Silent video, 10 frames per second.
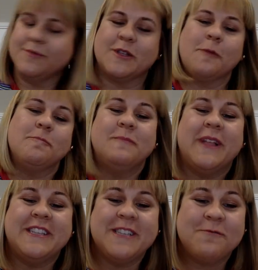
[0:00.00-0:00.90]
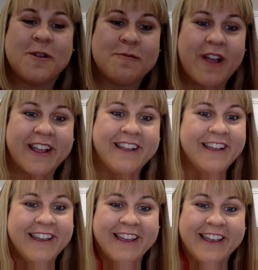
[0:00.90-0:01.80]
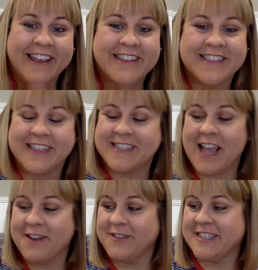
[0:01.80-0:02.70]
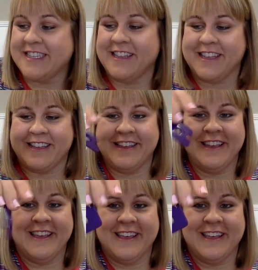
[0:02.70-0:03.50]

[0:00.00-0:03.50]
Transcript: So that's just one of my, it's kind of a silly,